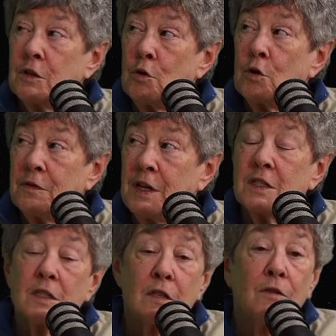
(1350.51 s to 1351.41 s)
total
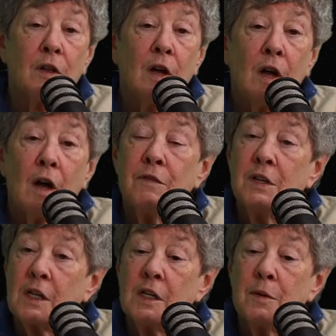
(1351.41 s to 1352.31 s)
phases of
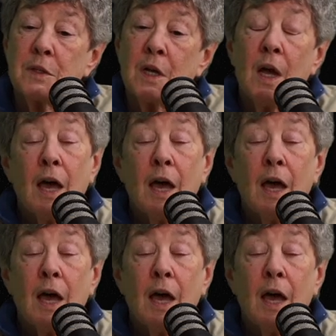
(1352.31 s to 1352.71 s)
the eclipse.